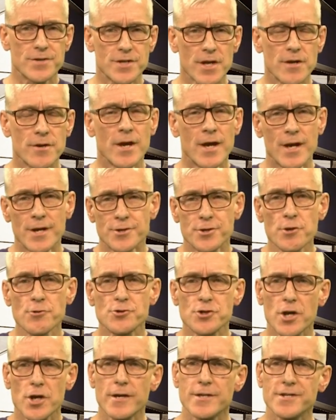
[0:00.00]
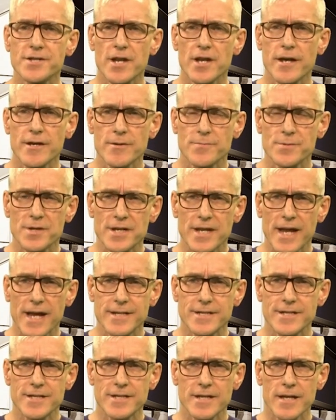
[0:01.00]
So do try and stay up to
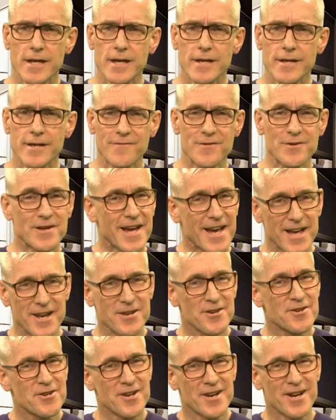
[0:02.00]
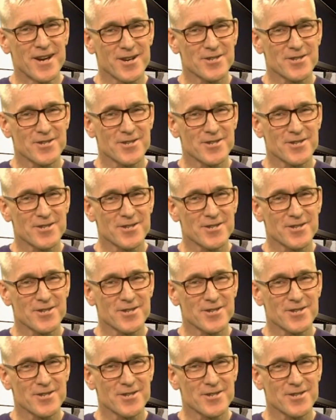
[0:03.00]
date if you can.